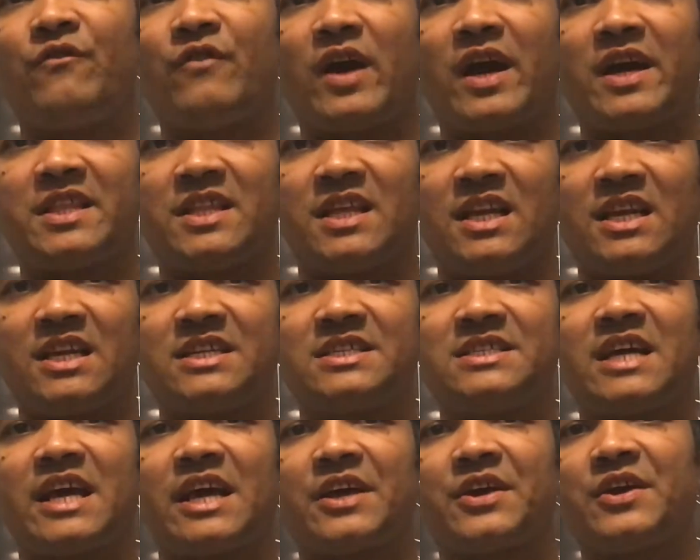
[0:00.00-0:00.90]
finally
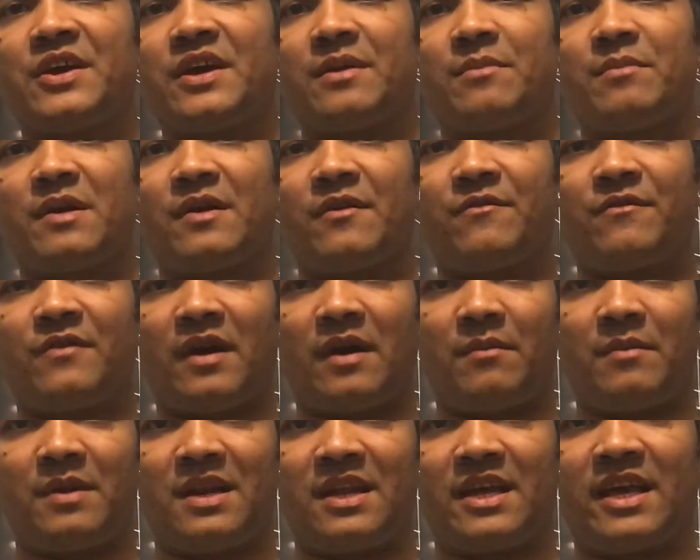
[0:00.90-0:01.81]
take care of my
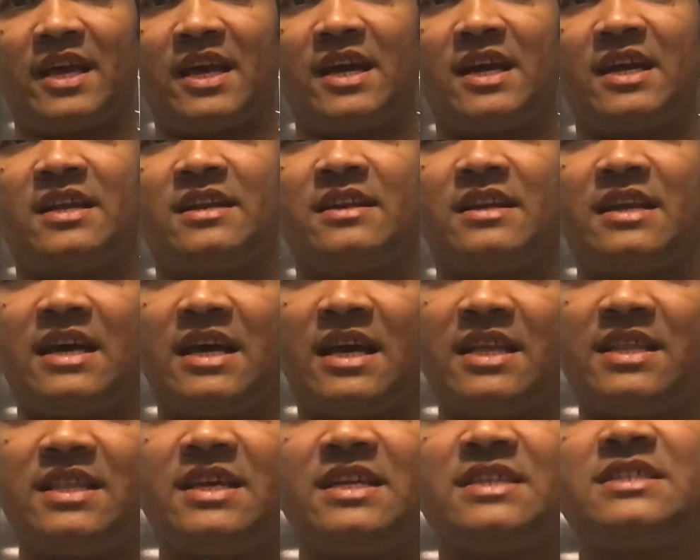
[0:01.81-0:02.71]
family and
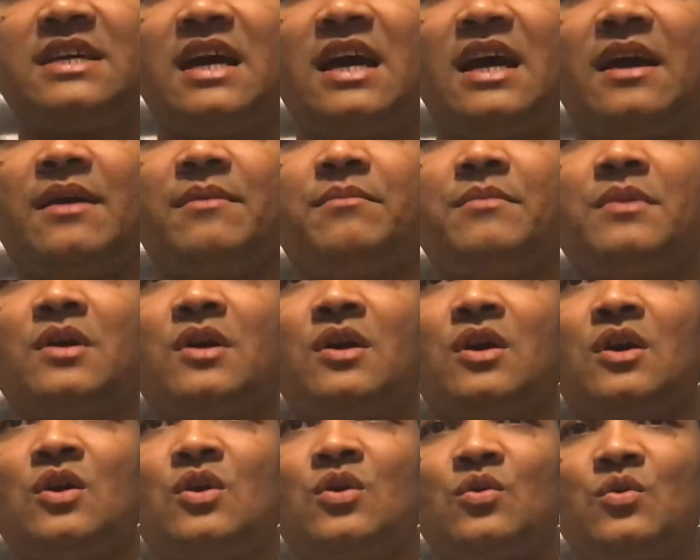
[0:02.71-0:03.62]
at that time
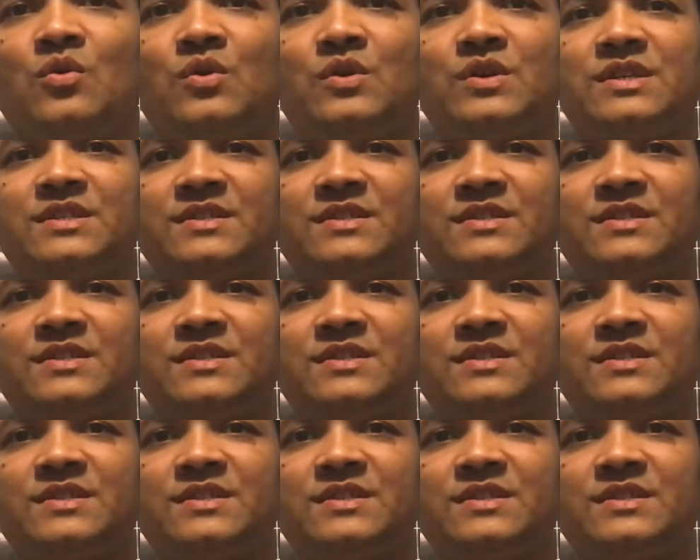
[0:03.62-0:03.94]
we